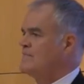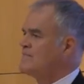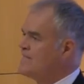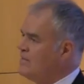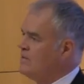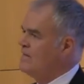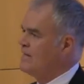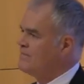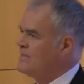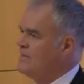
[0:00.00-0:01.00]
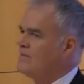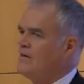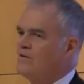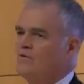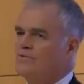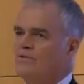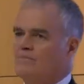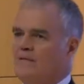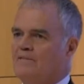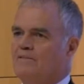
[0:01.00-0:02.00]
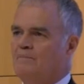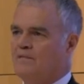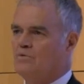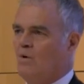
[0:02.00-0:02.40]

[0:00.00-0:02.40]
Still, every year, Alcoa terminates about